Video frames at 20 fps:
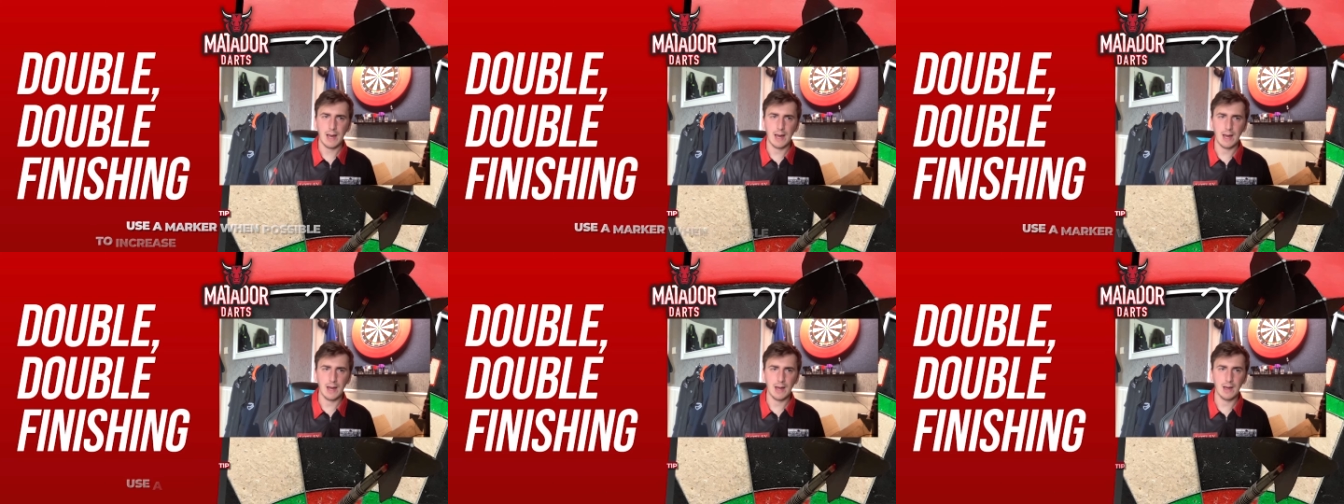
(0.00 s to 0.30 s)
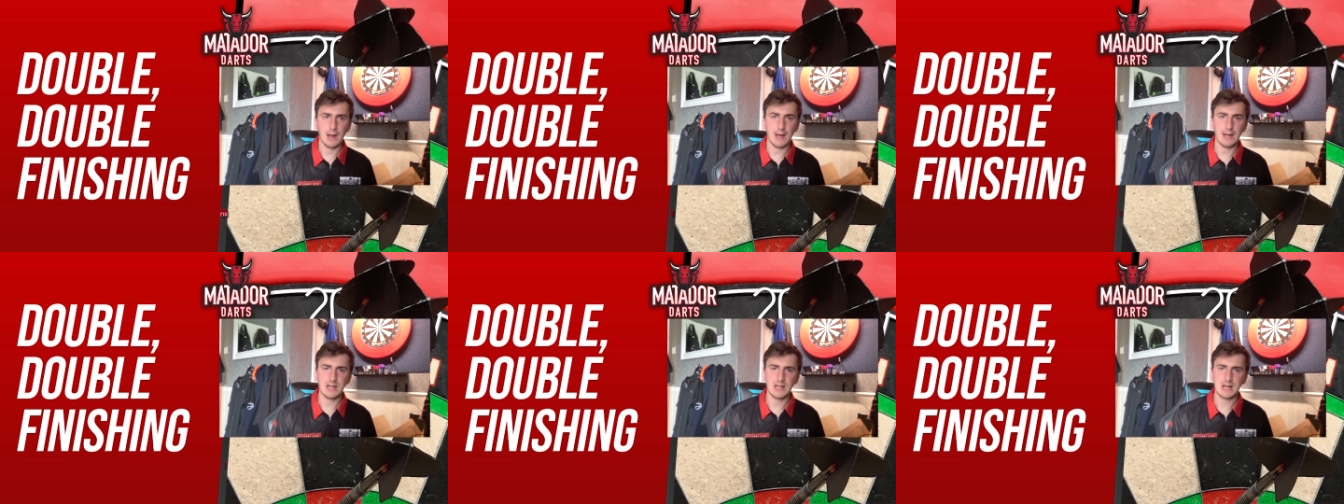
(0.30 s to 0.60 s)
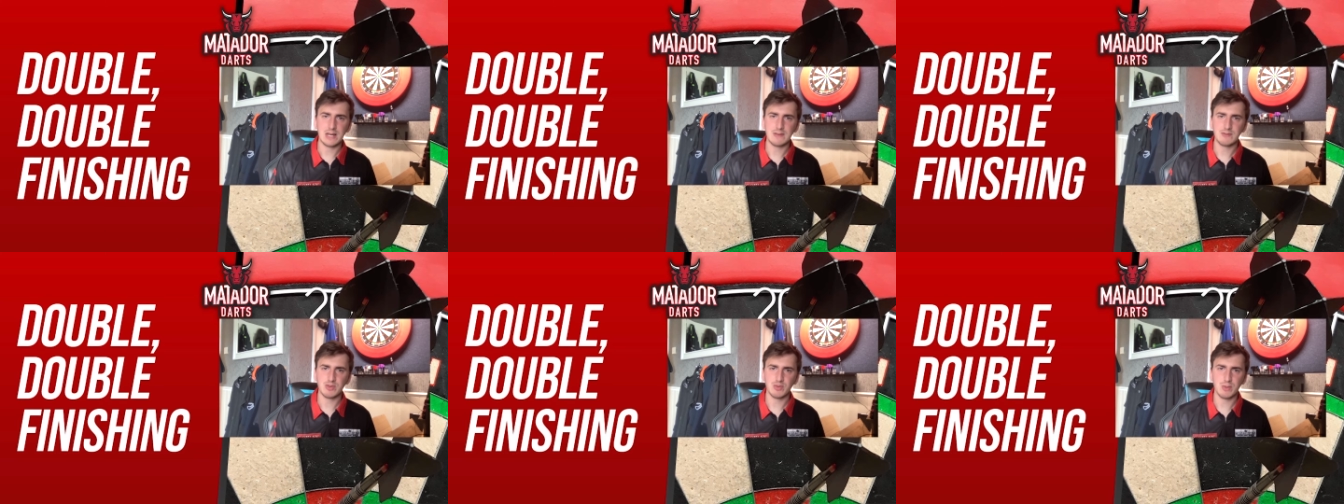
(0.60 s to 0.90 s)
and it
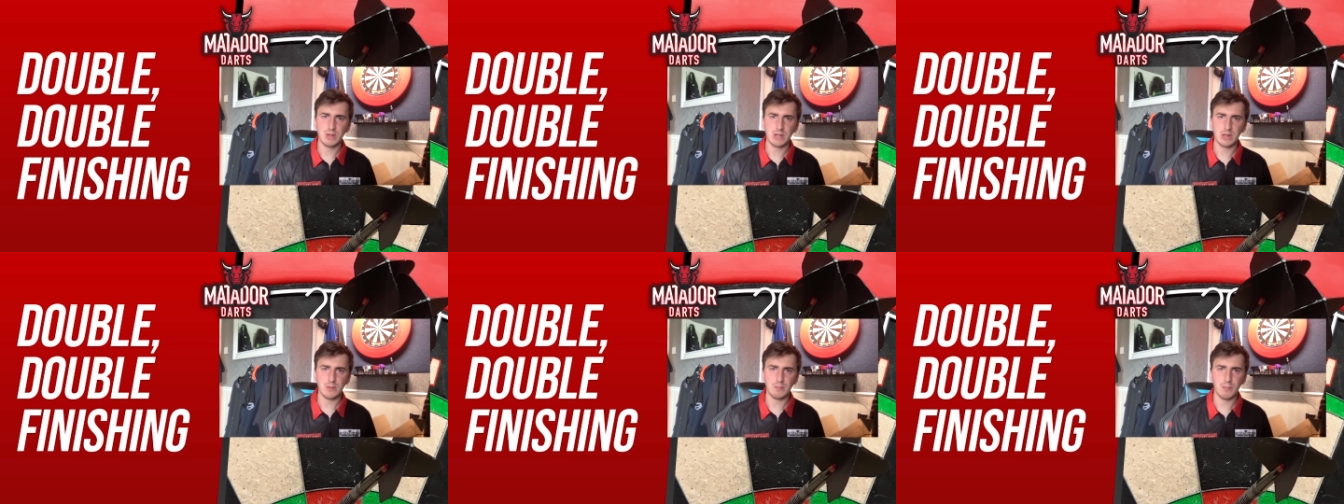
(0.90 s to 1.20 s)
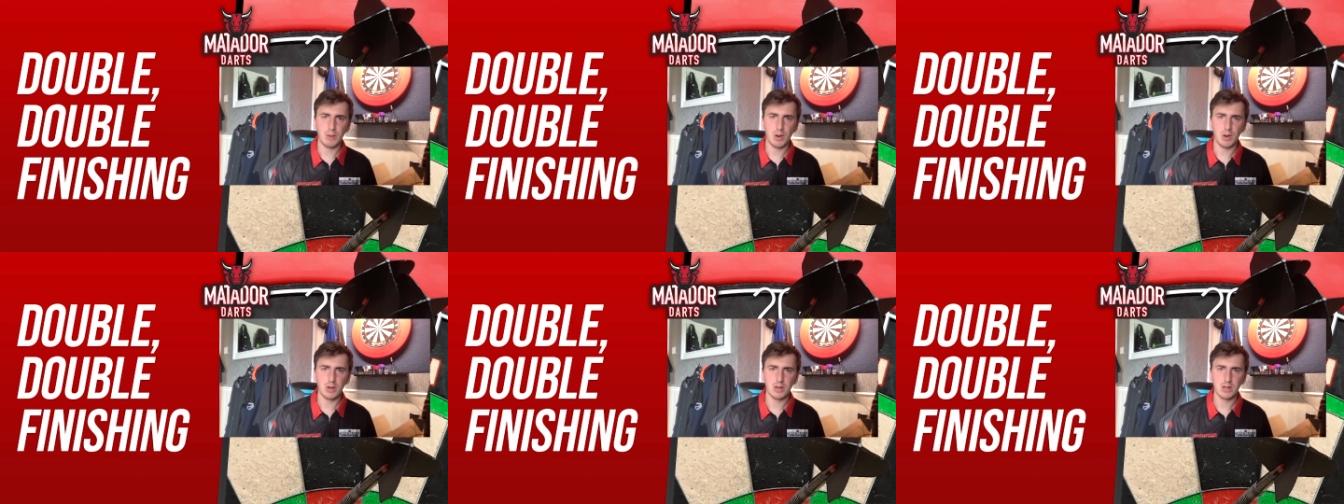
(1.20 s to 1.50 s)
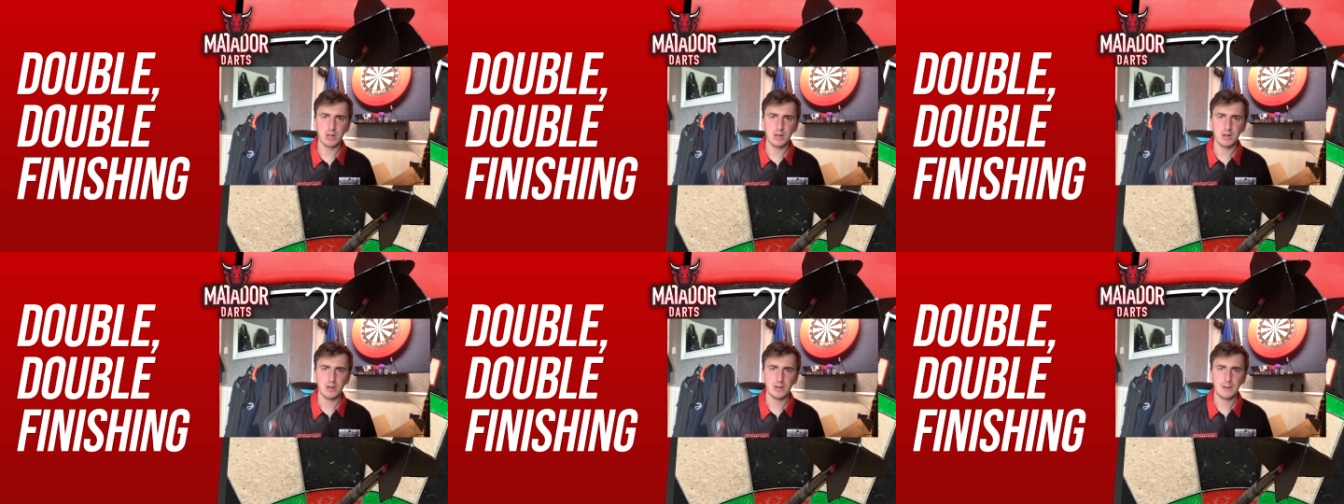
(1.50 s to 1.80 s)
leaves a really good
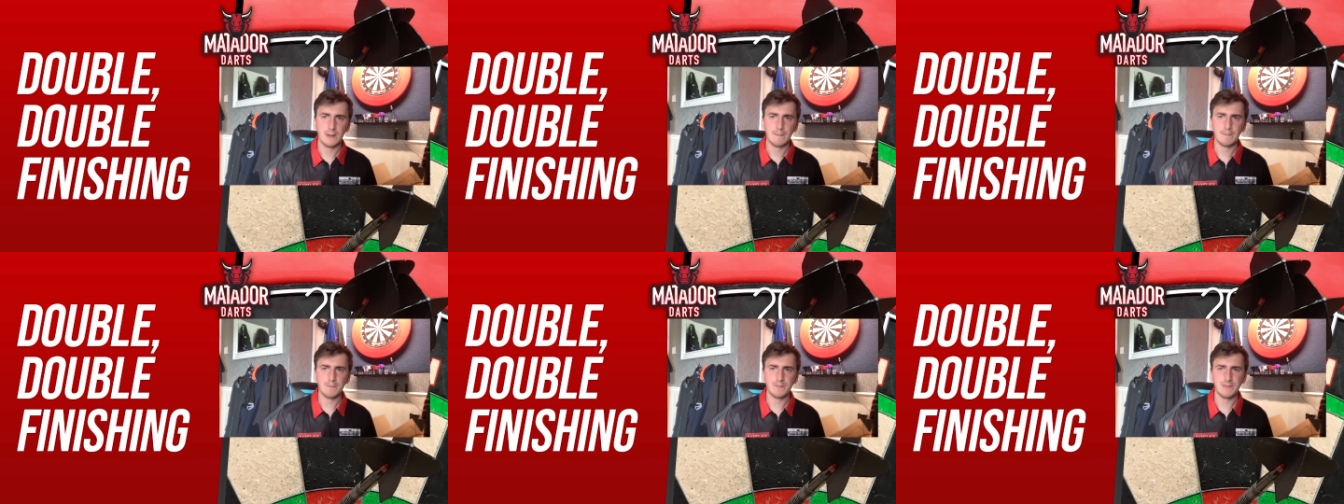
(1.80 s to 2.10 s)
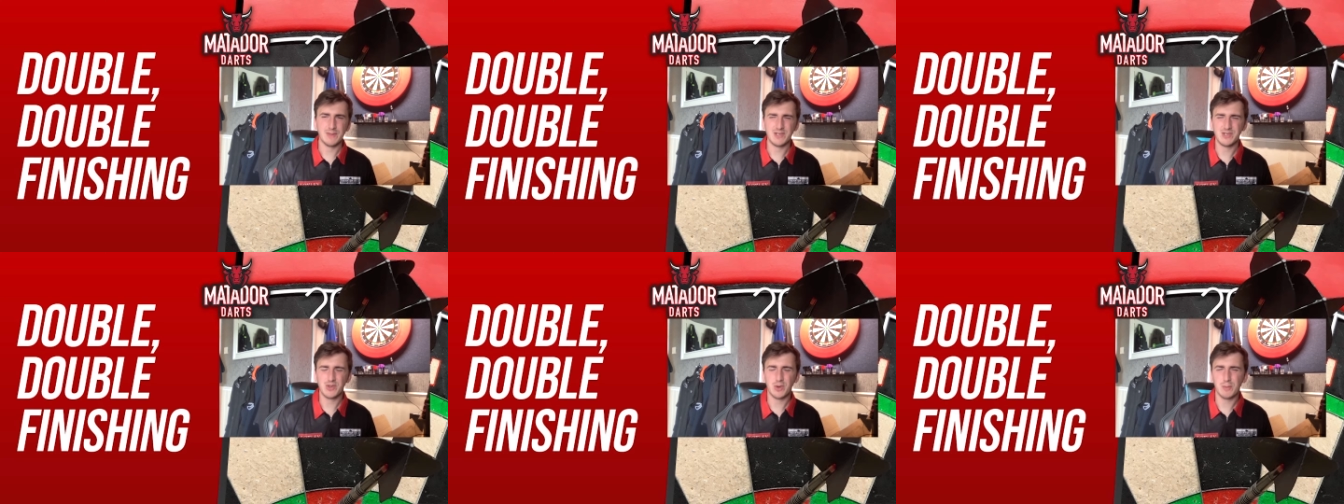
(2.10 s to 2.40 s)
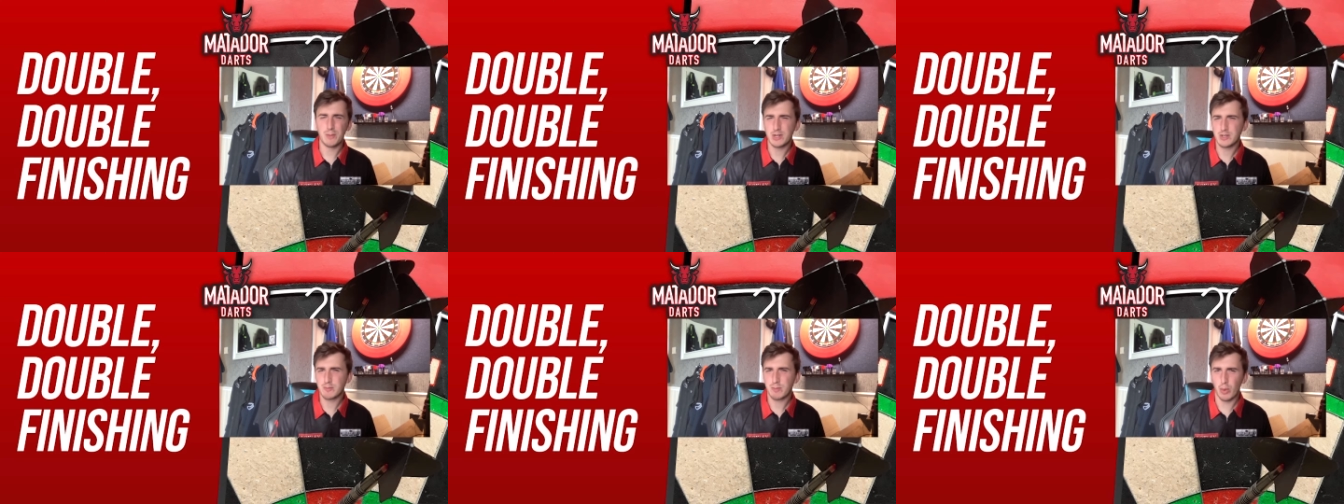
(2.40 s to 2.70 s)
marker, there's not
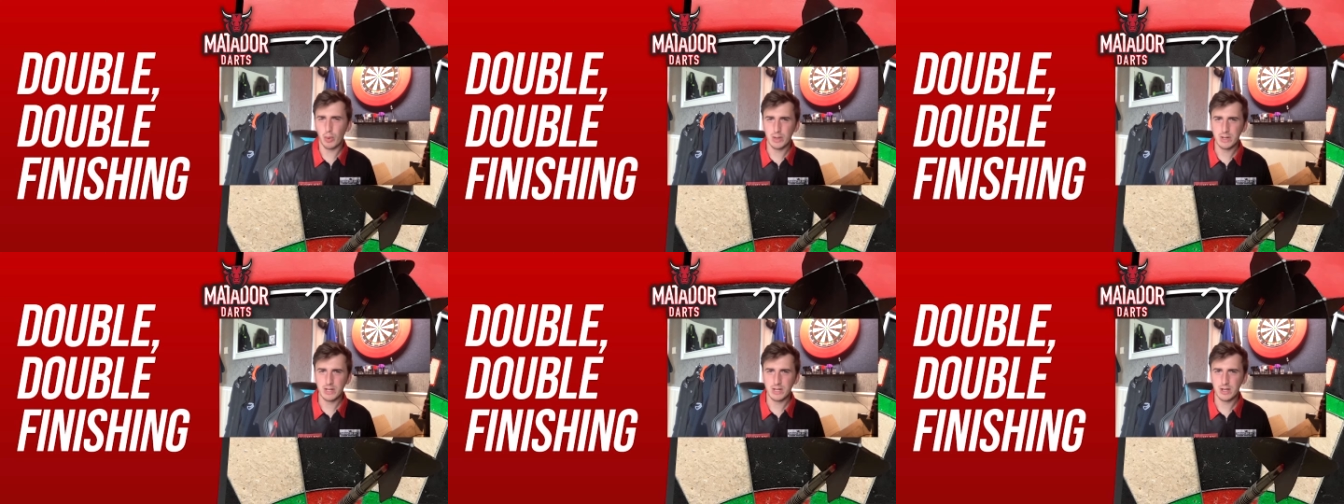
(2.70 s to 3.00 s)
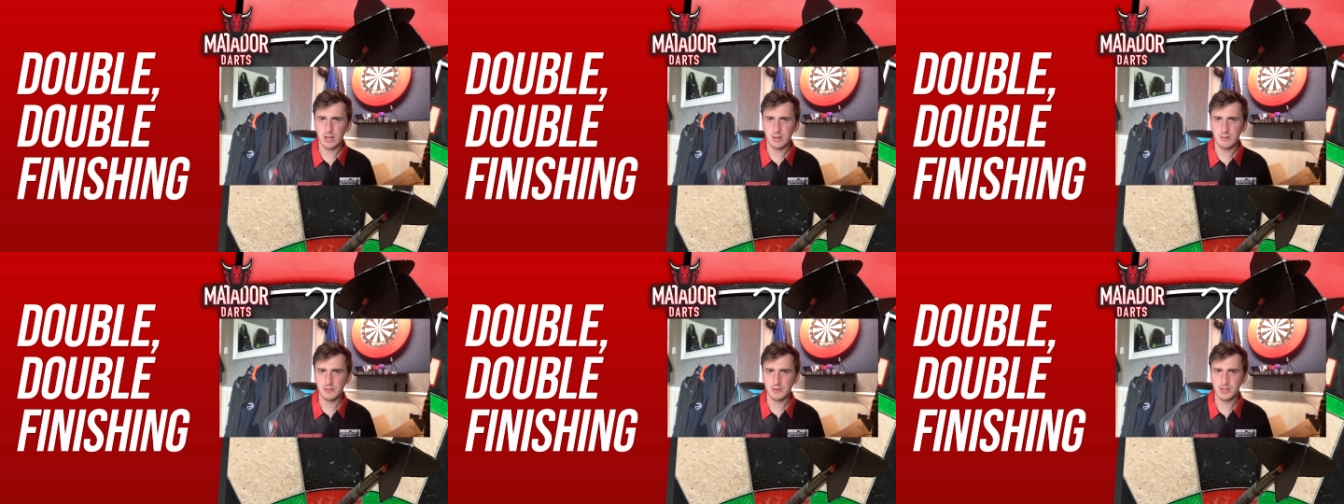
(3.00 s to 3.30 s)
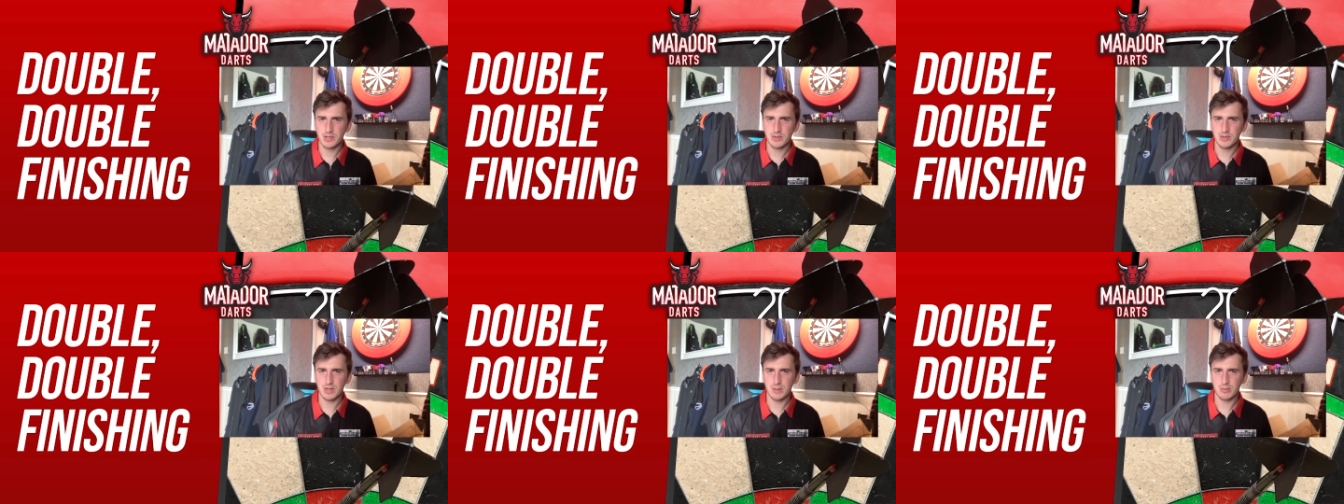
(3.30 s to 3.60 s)
much point in going for
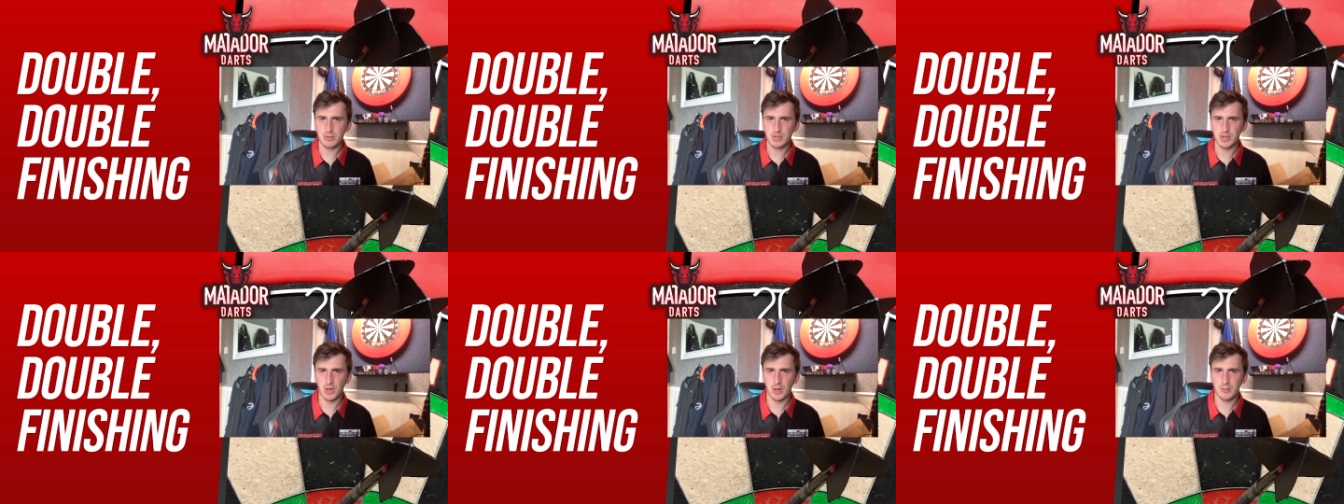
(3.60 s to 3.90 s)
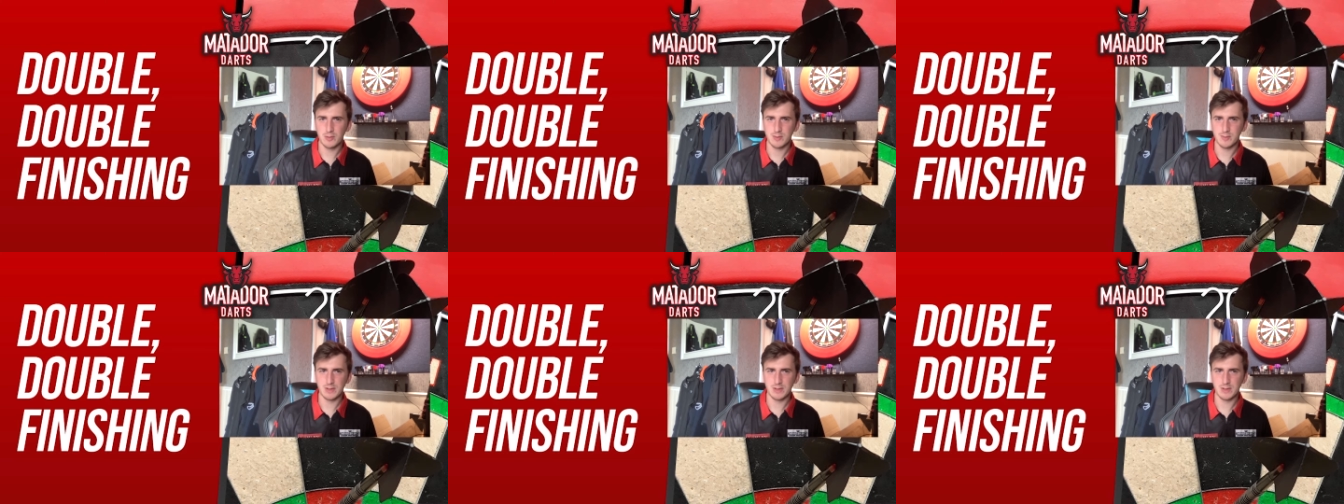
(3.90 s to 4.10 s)
two double tops,